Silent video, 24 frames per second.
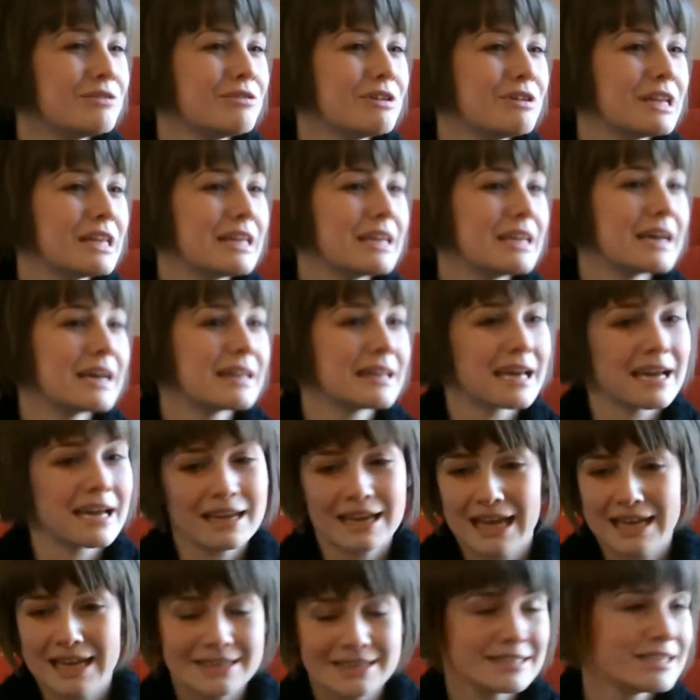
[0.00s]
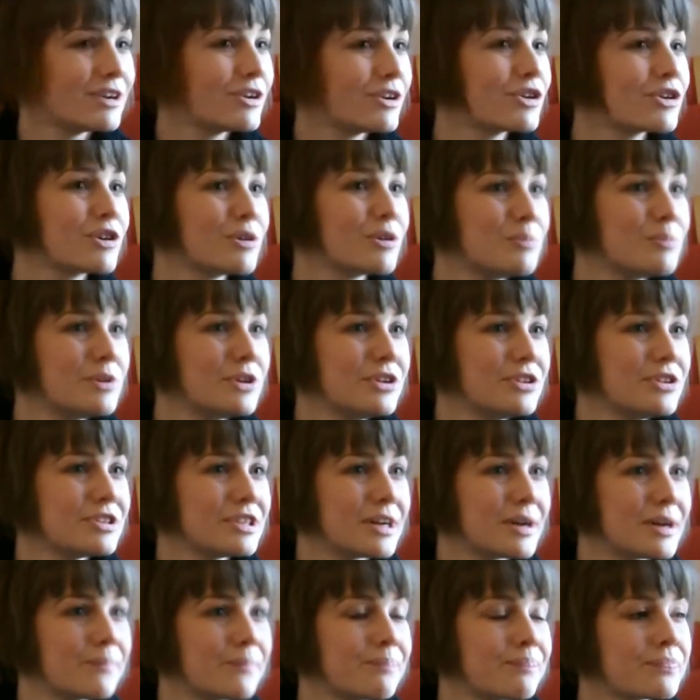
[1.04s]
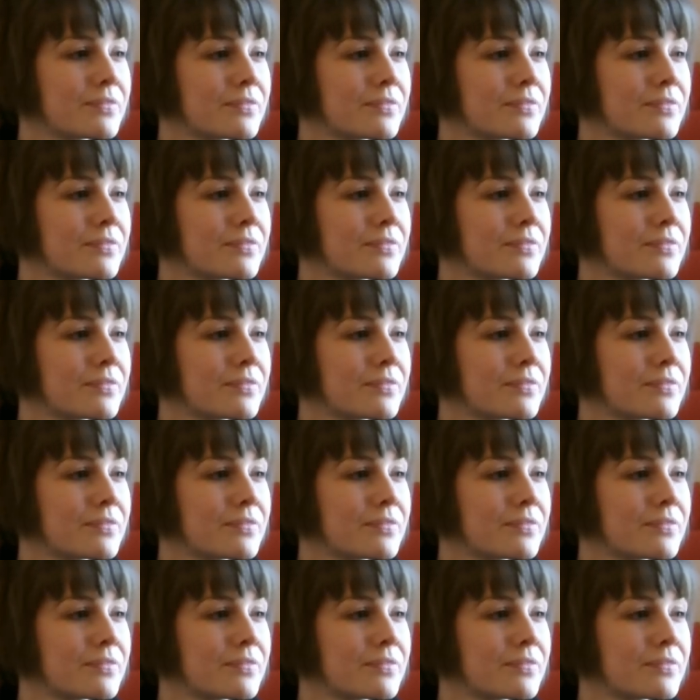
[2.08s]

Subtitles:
really like editing on a computer.